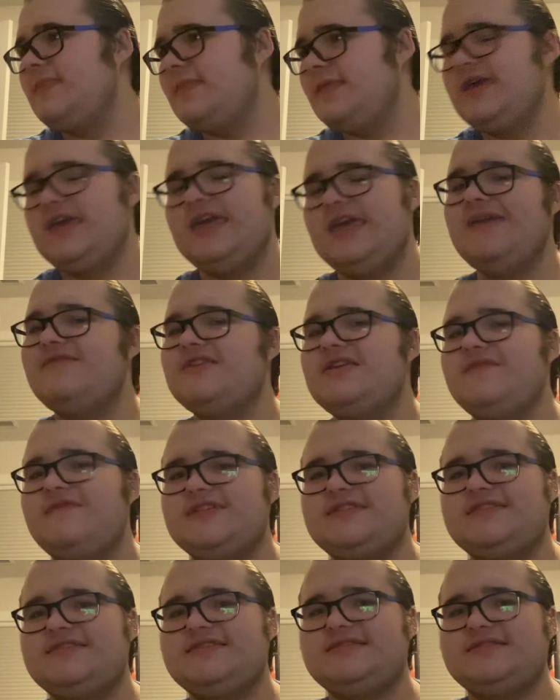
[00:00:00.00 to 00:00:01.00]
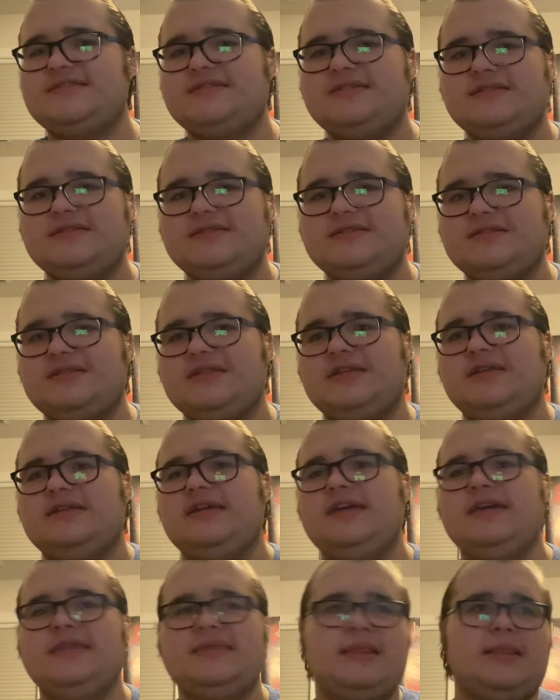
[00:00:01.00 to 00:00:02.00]
Even if it's
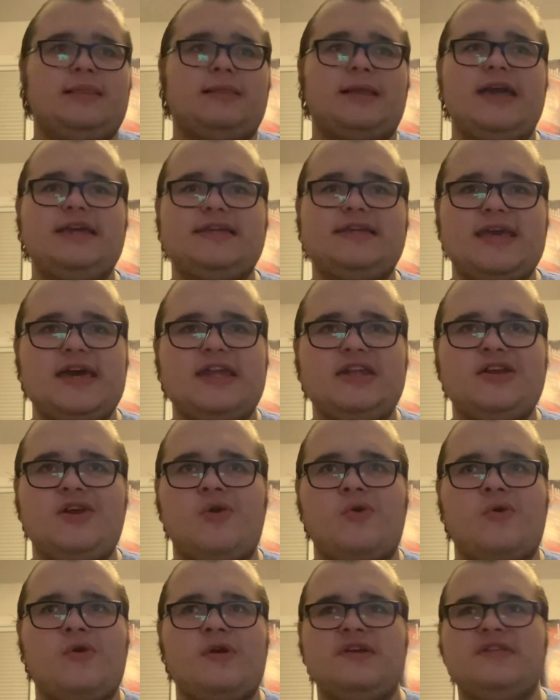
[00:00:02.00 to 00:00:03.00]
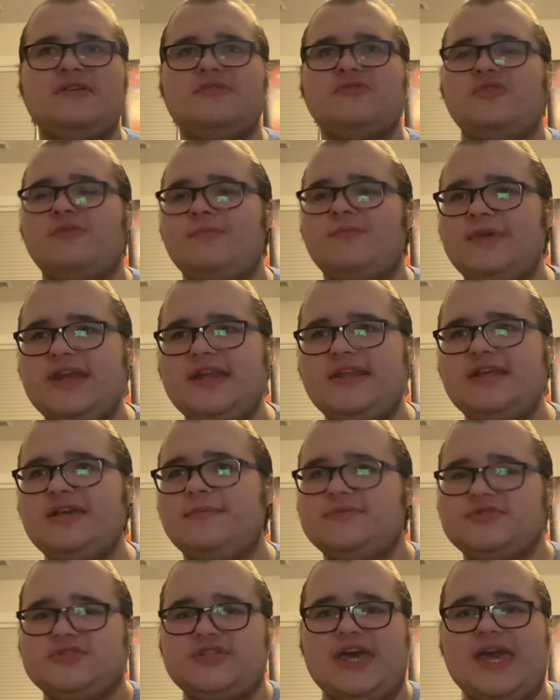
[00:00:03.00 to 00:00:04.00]
in the light category, the
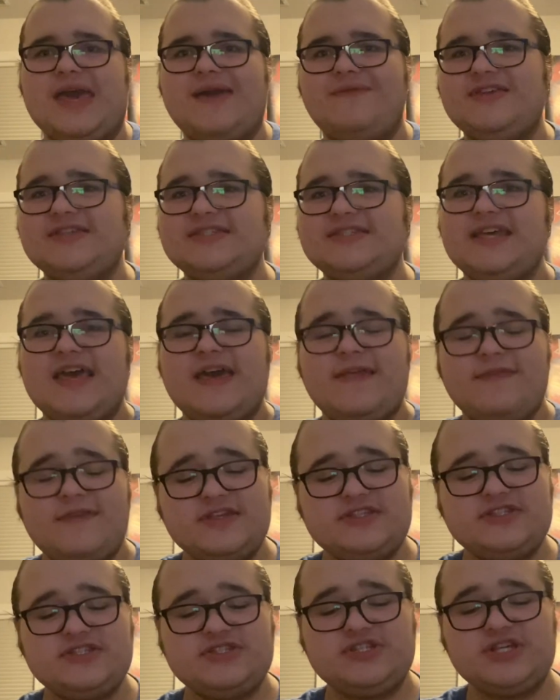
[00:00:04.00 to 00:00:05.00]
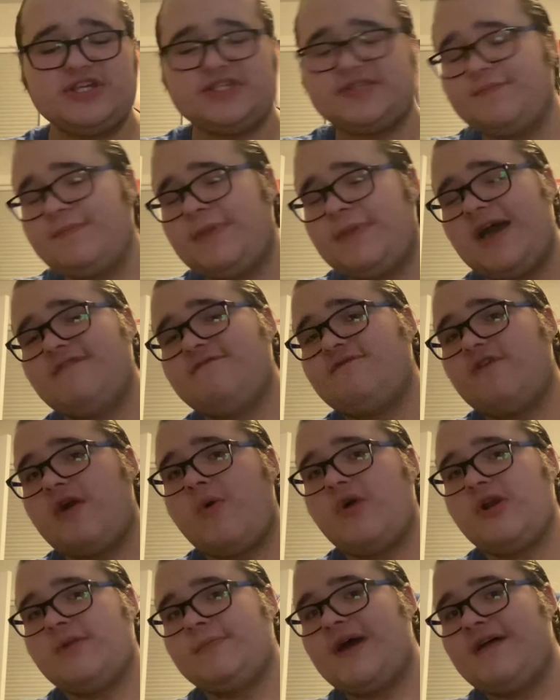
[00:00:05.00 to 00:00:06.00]
mediums or the heavies, this is just by far
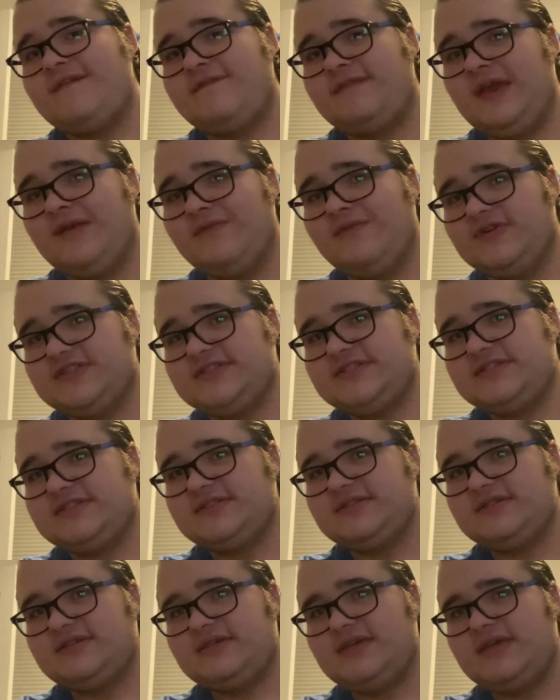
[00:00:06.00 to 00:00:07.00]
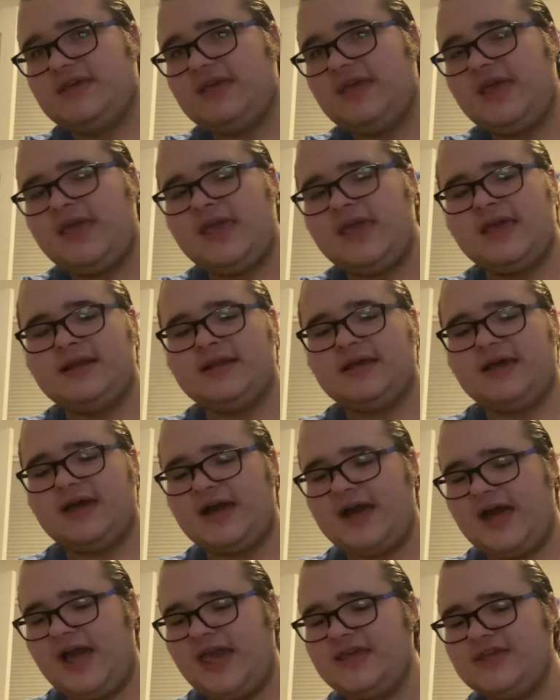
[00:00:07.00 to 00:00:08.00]
one of my favorites. And
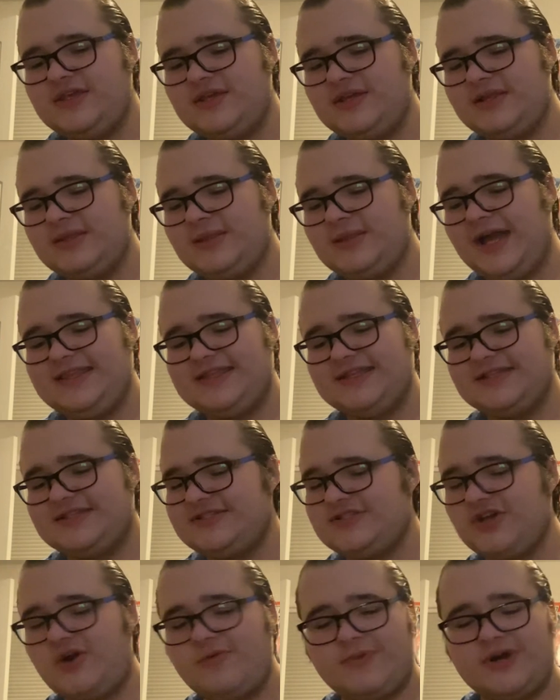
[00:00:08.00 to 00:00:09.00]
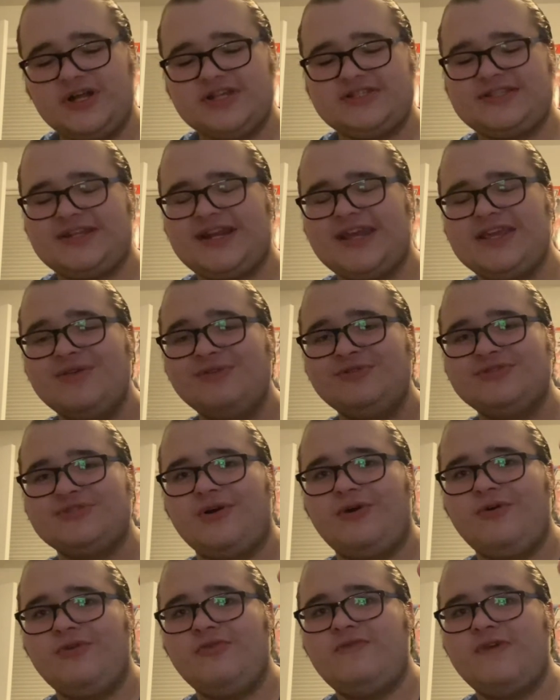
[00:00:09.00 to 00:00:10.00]
I liked it so much that I used the
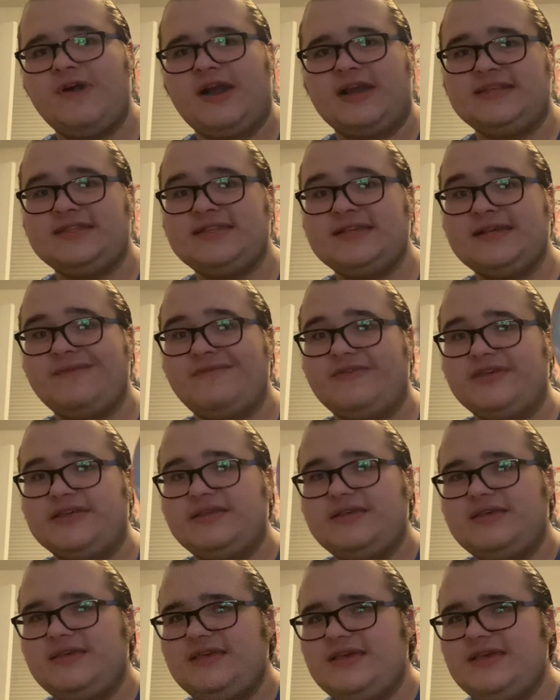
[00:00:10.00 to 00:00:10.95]
whole fucking tin of it.